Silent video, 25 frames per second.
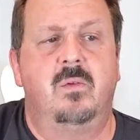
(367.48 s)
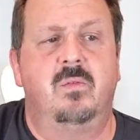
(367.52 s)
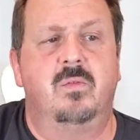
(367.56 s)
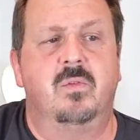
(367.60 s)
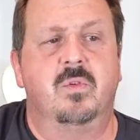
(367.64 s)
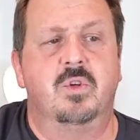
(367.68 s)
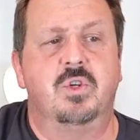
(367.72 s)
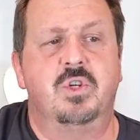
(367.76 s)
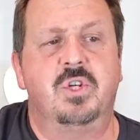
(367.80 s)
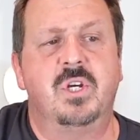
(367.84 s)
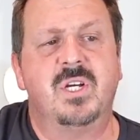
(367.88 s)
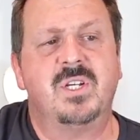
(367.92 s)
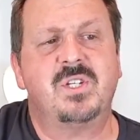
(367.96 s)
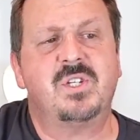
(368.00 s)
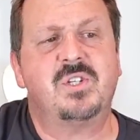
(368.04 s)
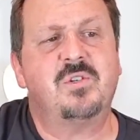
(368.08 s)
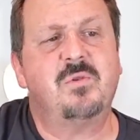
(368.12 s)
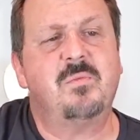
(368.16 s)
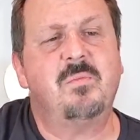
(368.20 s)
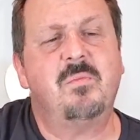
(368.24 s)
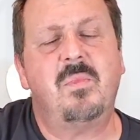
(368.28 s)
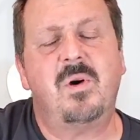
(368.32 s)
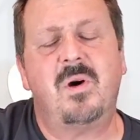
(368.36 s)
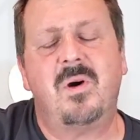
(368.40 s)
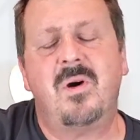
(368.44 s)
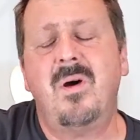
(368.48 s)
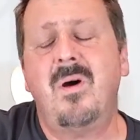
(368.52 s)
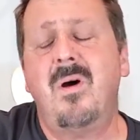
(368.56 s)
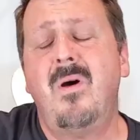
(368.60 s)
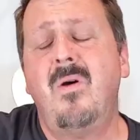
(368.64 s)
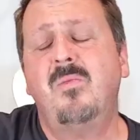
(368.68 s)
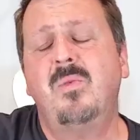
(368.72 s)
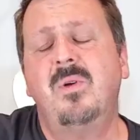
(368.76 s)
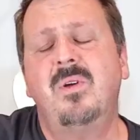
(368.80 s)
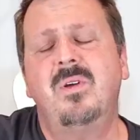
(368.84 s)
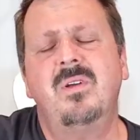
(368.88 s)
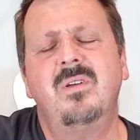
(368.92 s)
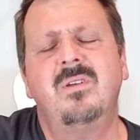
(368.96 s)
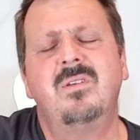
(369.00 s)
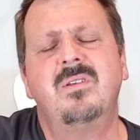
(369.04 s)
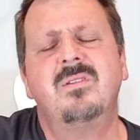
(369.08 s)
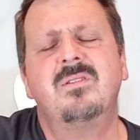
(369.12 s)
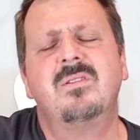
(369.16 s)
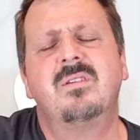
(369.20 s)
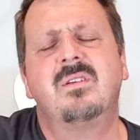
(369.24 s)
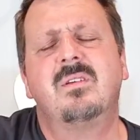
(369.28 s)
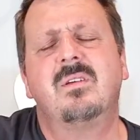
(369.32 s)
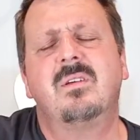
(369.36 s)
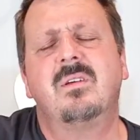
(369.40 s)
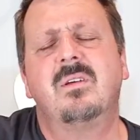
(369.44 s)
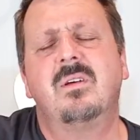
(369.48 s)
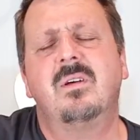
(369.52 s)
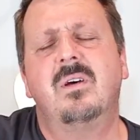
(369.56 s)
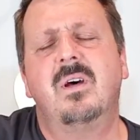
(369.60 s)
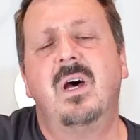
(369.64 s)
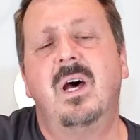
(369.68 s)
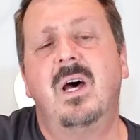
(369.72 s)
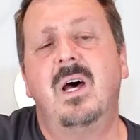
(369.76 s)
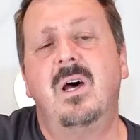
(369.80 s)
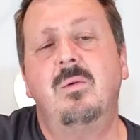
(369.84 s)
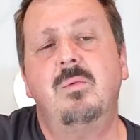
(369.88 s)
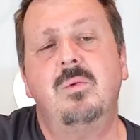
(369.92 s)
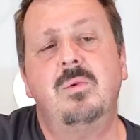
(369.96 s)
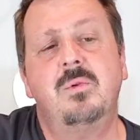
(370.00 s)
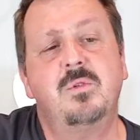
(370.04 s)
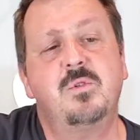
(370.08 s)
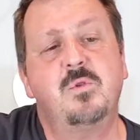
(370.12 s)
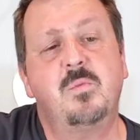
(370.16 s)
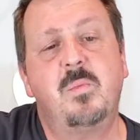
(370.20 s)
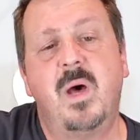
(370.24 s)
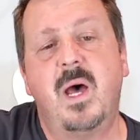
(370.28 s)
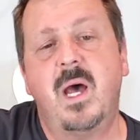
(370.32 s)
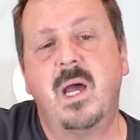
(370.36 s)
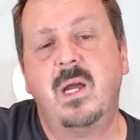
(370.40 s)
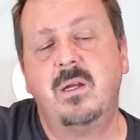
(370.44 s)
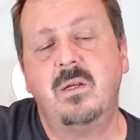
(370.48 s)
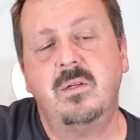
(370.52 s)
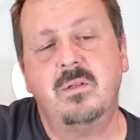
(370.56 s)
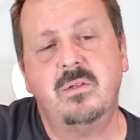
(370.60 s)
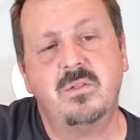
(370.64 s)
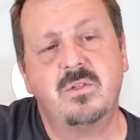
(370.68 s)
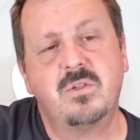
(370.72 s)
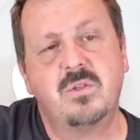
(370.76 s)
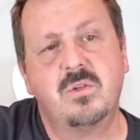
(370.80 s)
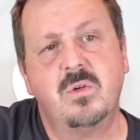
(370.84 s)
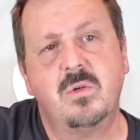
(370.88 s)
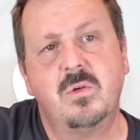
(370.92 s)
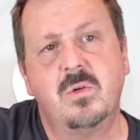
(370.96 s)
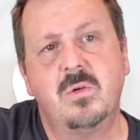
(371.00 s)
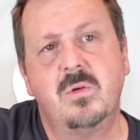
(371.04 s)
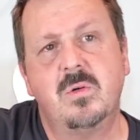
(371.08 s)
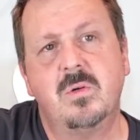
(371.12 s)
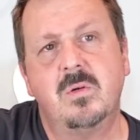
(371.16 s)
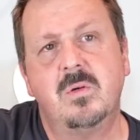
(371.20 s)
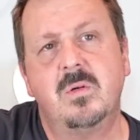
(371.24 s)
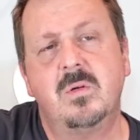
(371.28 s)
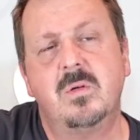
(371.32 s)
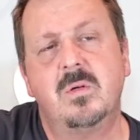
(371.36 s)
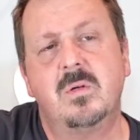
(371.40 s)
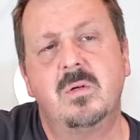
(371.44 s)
For just a moment, I was back in school.